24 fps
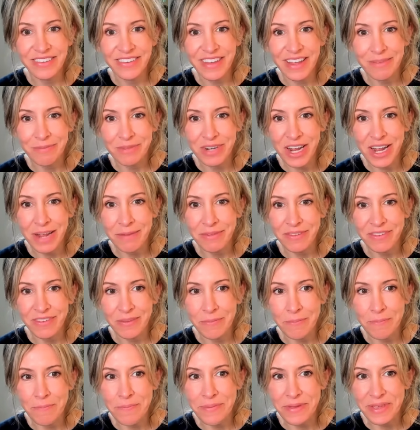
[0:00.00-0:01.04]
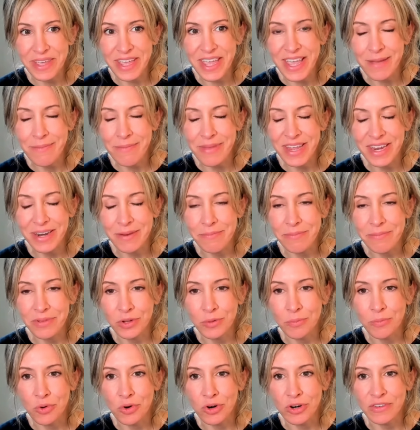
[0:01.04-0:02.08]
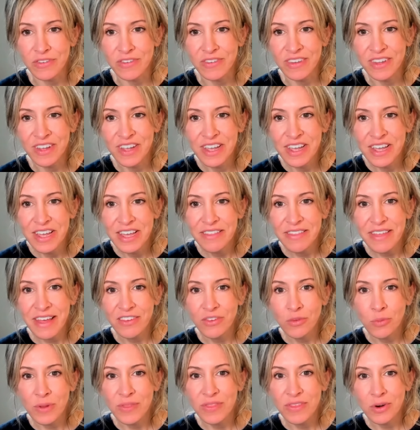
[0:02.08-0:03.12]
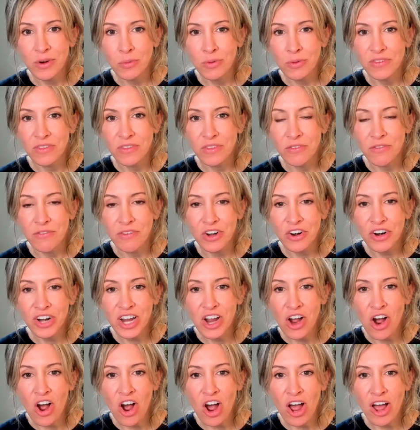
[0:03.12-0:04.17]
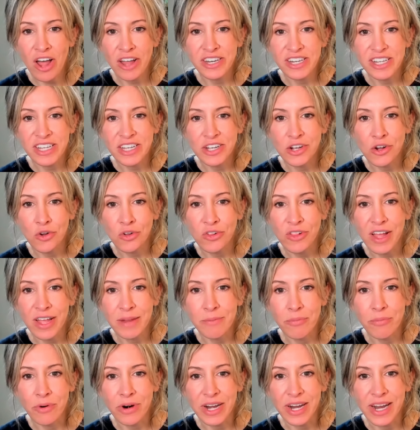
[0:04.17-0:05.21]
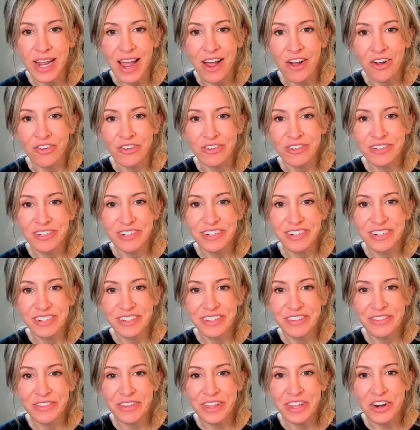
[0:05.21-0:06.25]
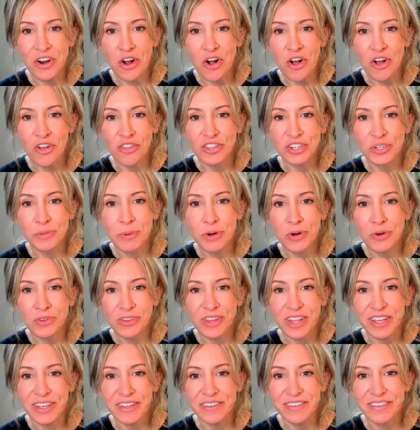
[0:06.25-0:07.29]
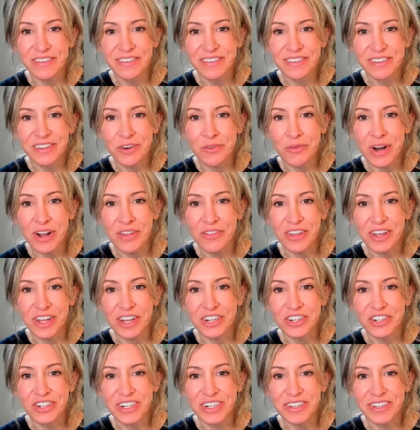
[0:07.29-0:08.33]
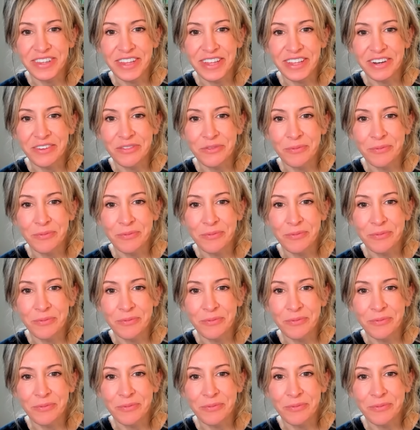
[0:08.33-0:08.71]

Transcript: the same time as the big campaign and billboards, that's when there was the very odd E. coli breakout in all the Chipotles around the country. That